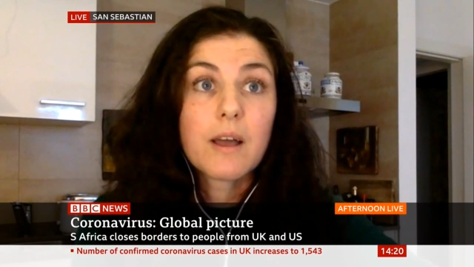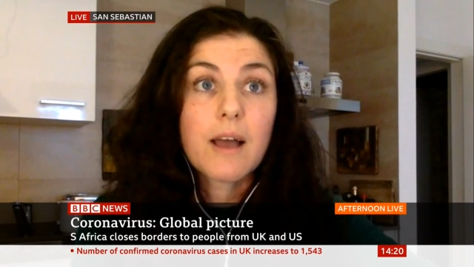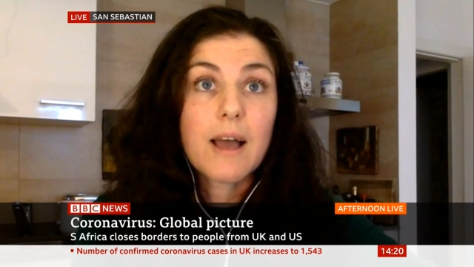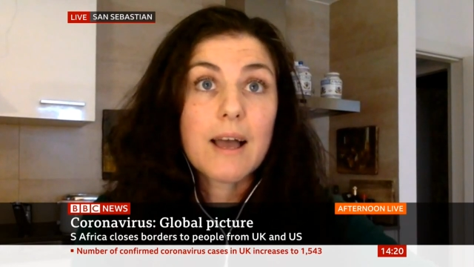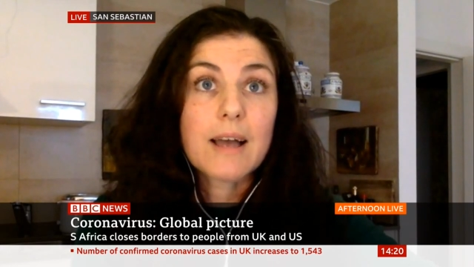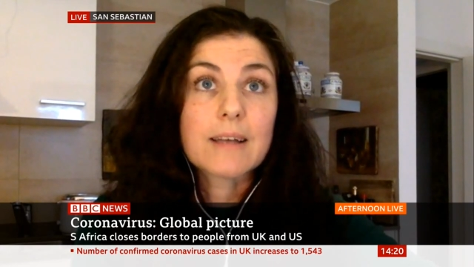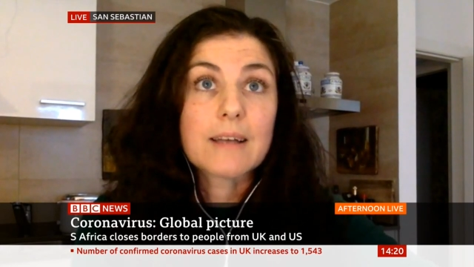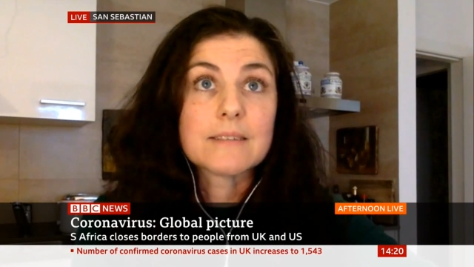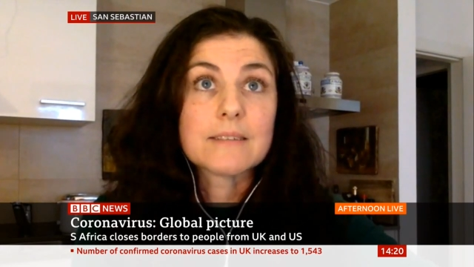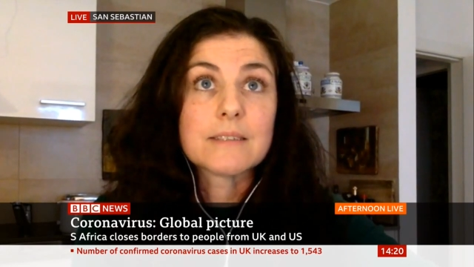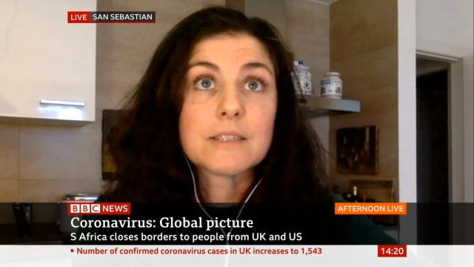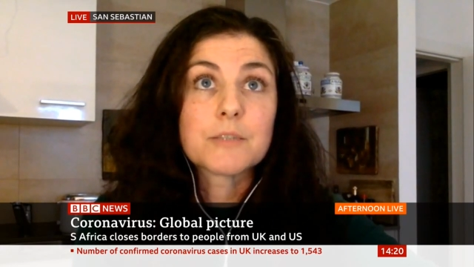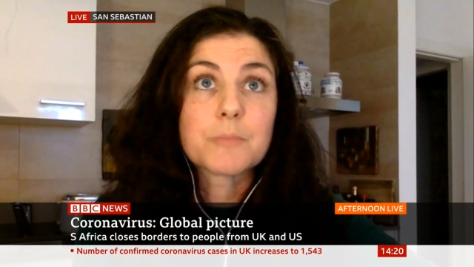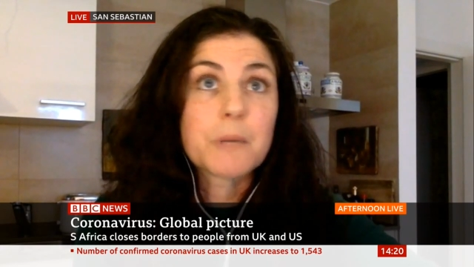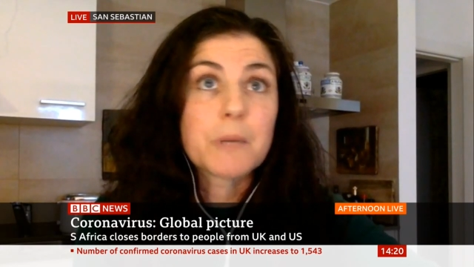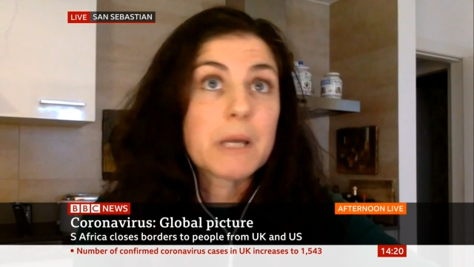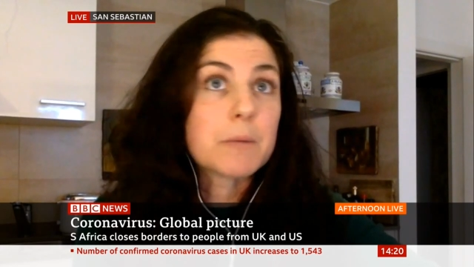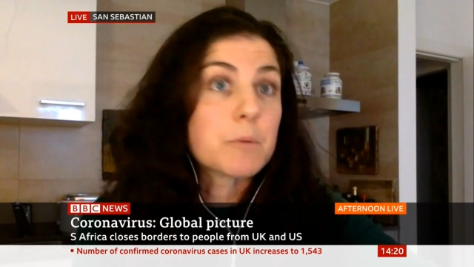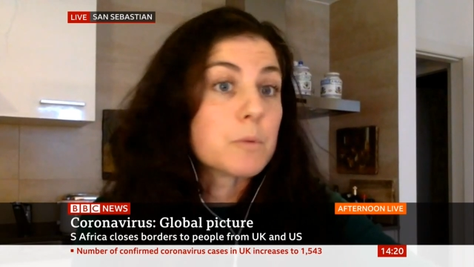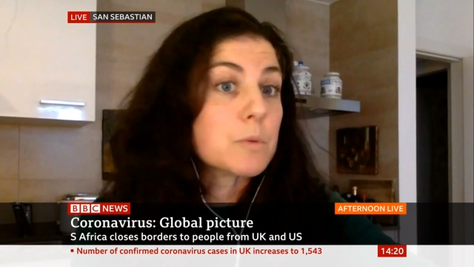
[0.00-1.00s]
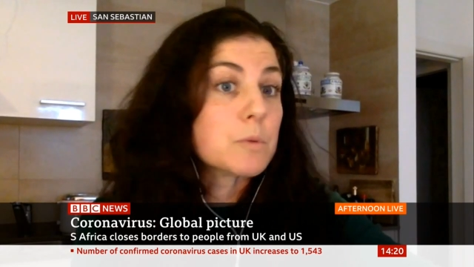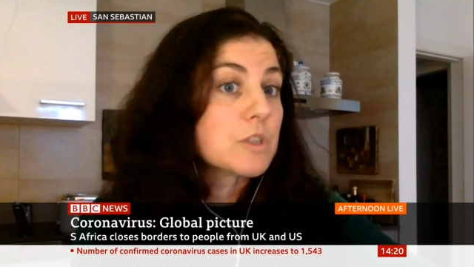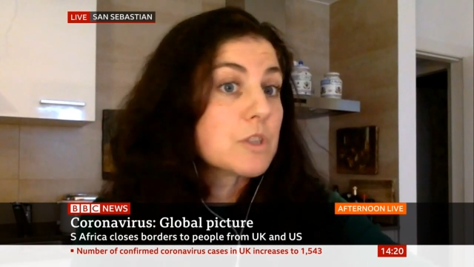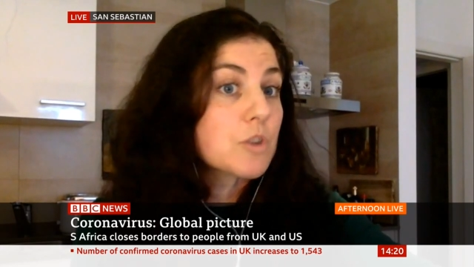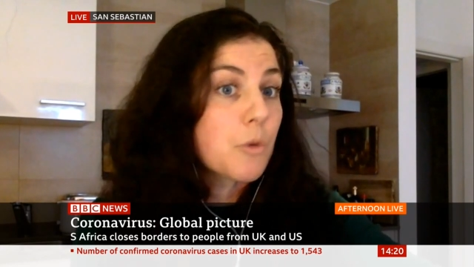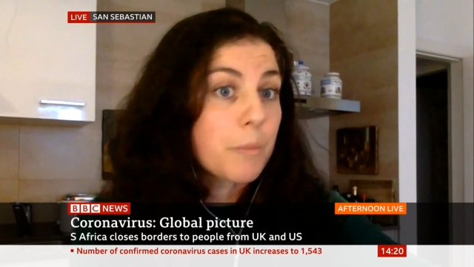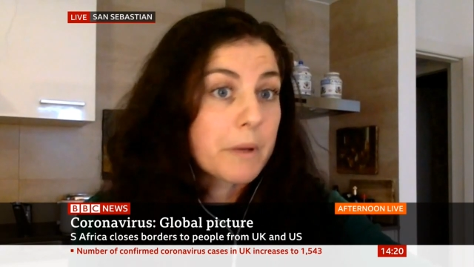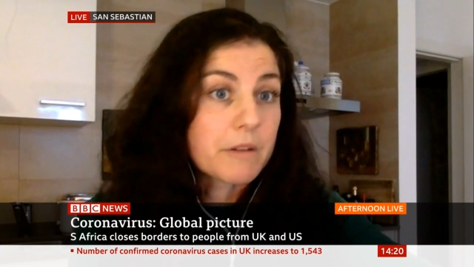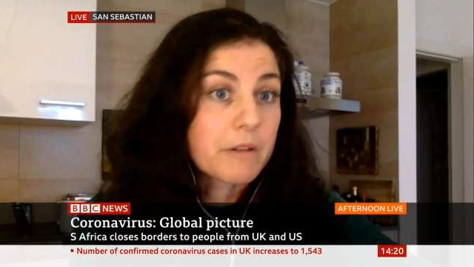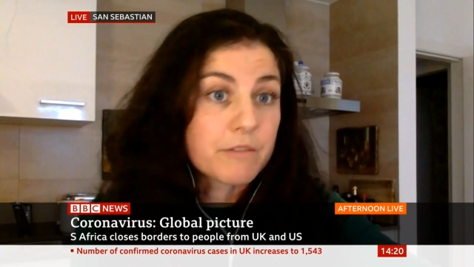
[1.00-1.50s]
and people were
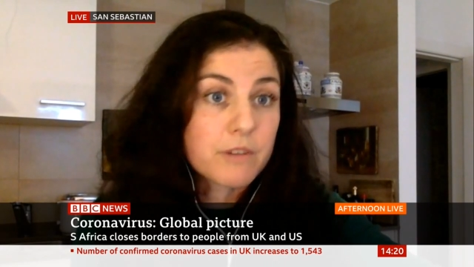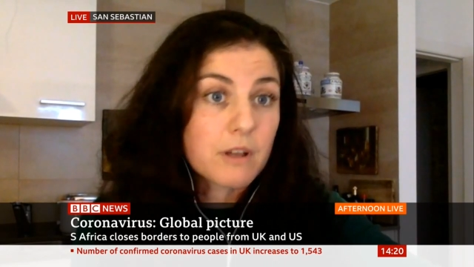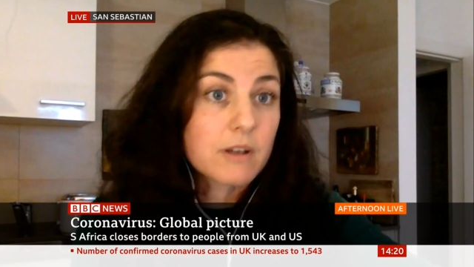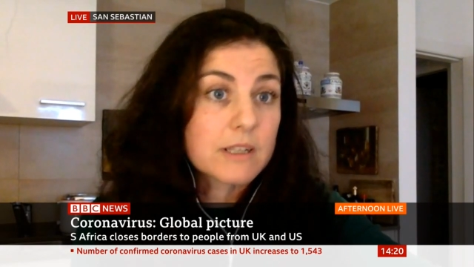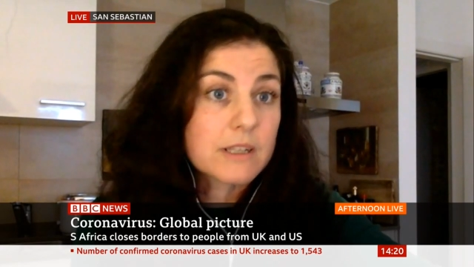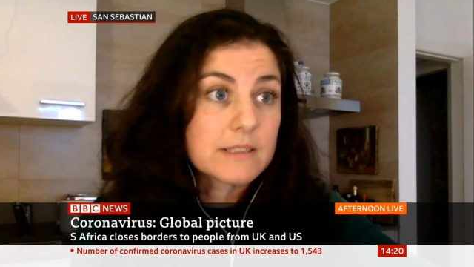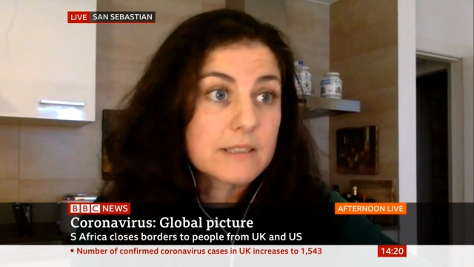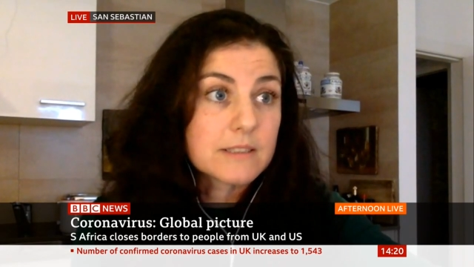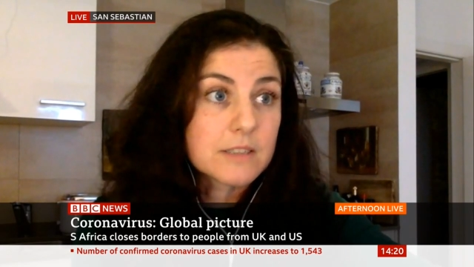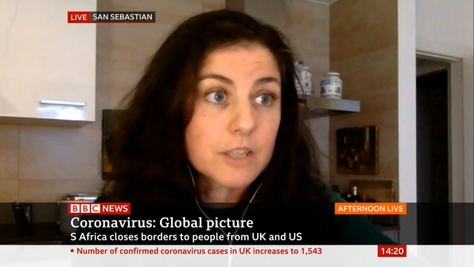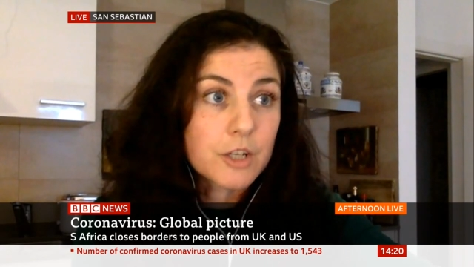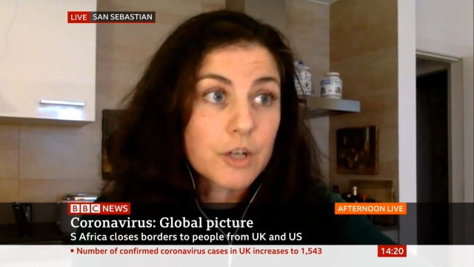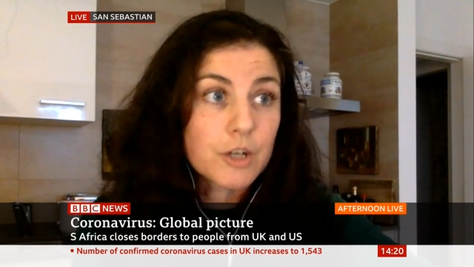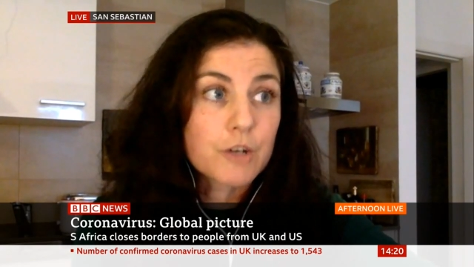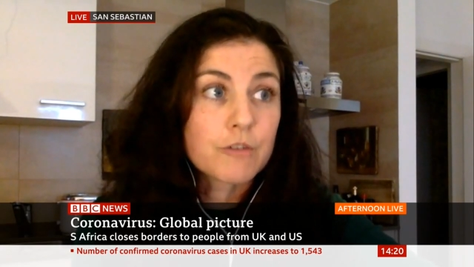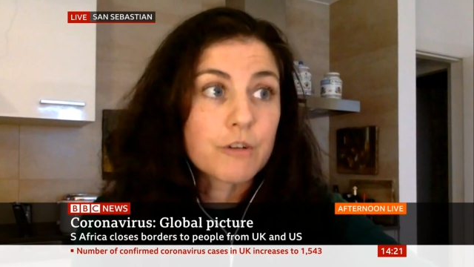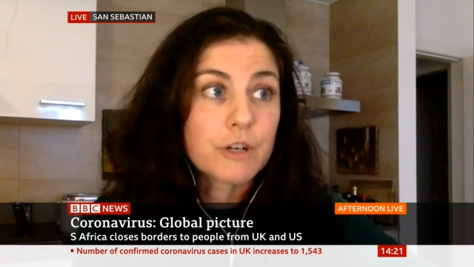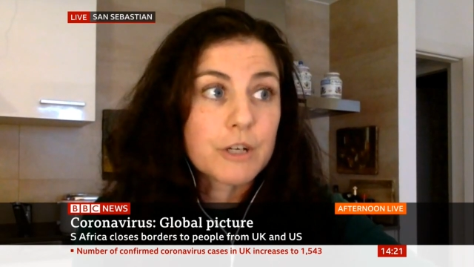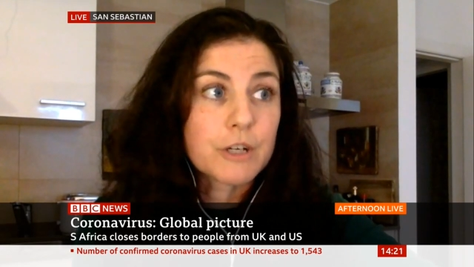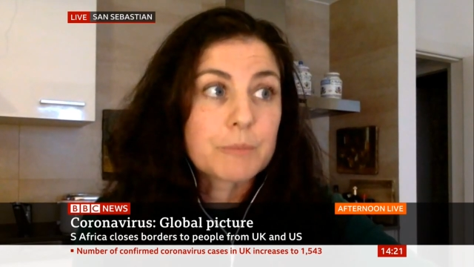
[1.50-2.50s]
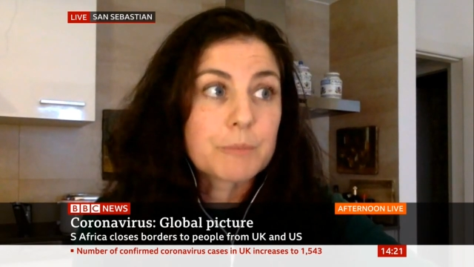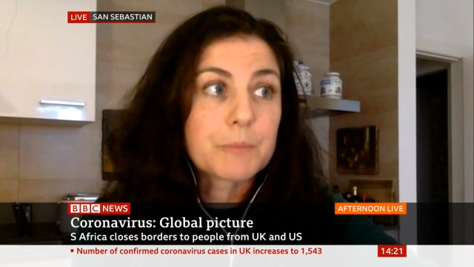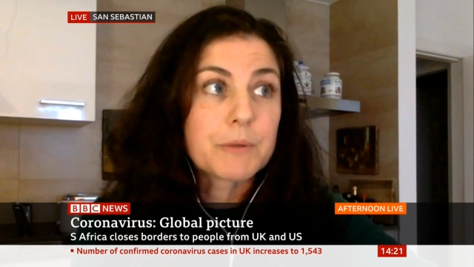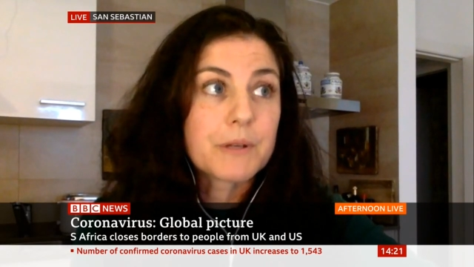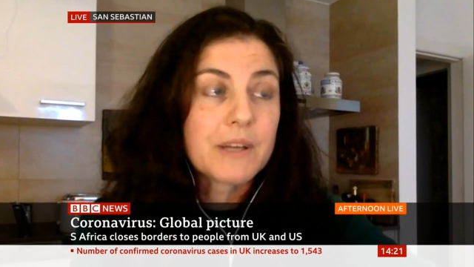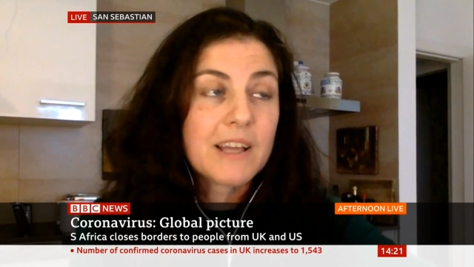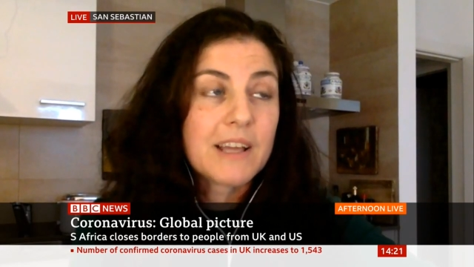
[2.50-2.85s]
stopping flights to Europe.